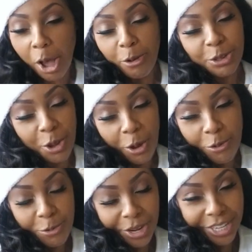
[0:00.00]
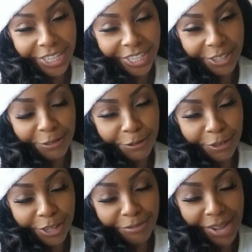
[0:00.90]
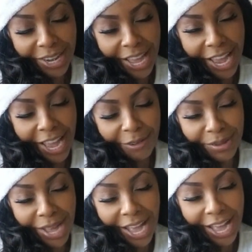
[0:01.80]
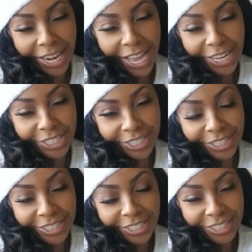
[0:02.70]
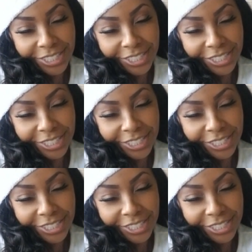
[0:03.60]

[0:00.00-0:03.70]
oh, really? A little flirt my eyelashes.